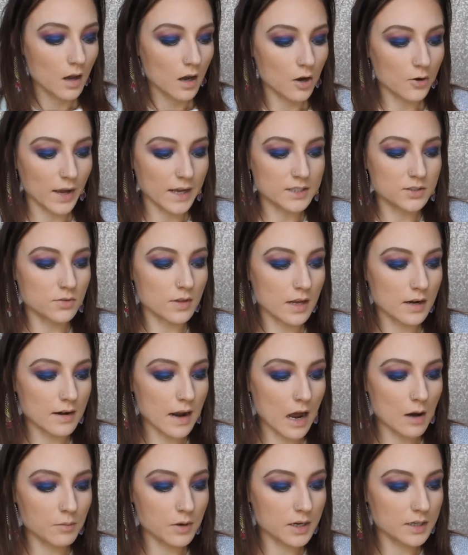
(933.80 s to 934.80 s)
Okay, so then
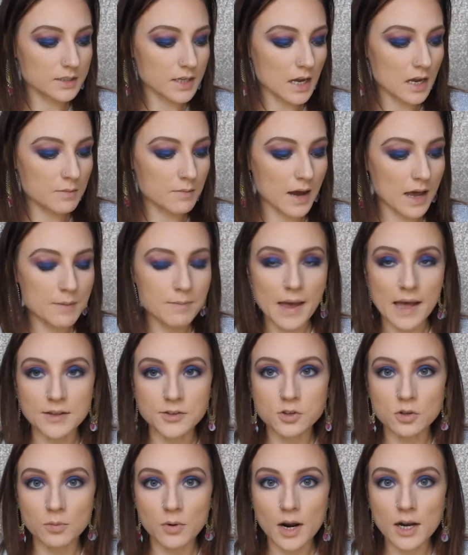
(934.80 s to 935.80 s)
now I'm going to take my
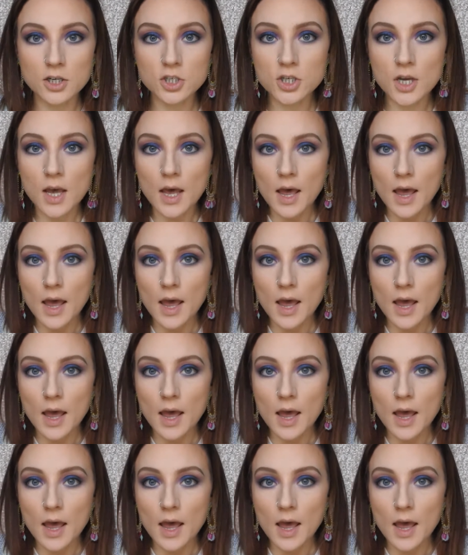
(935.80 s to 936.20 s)
pencil brush